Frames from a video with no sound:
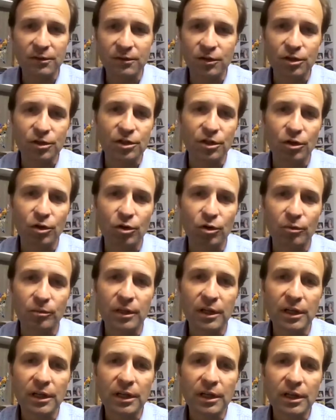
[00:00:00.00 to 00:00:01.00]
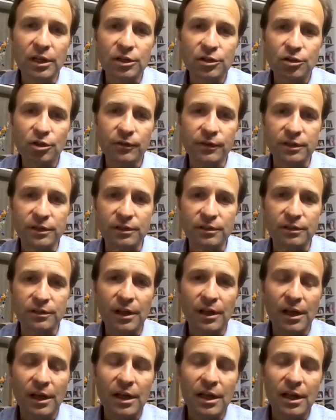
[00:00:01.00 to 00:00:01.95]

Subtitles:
nursing home services,